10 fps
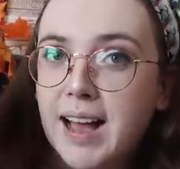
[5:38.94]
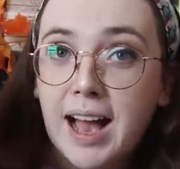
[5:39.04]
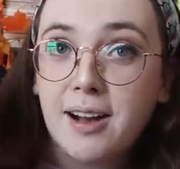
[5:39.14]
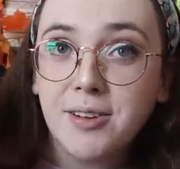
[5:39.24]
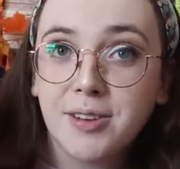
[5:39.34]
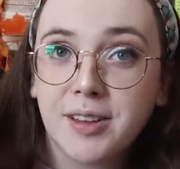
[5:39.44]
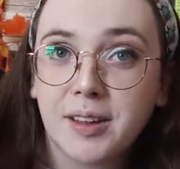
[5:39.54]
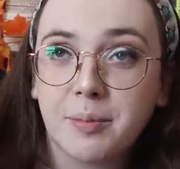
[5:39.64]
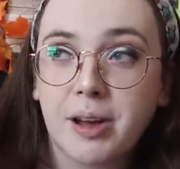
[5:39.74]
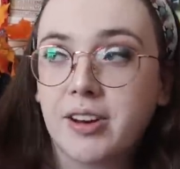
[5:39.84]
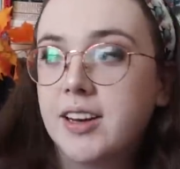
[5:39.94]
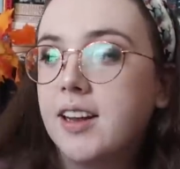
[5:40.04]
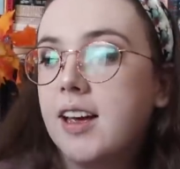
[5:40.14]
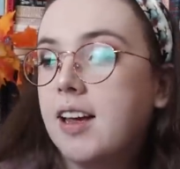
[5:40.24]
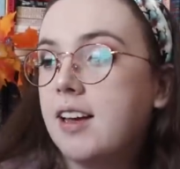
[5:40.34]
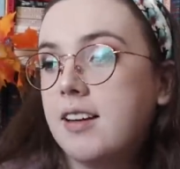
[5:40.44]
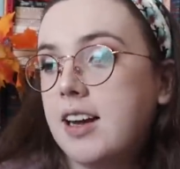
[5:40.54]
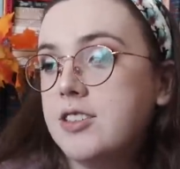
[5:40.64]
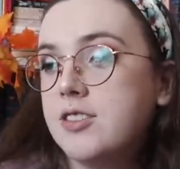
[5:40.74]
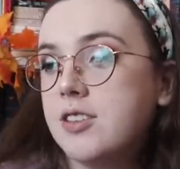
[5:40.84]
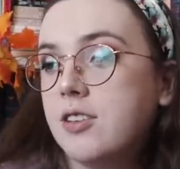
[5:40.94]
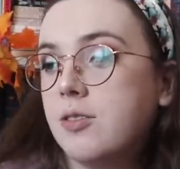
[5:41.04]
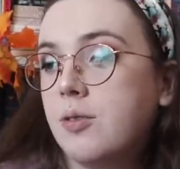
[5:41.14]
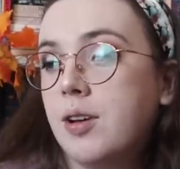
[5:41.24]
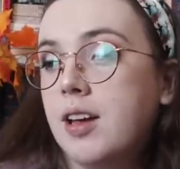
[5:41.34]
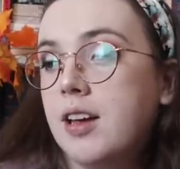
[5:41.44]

I don't know anything about it. I just know,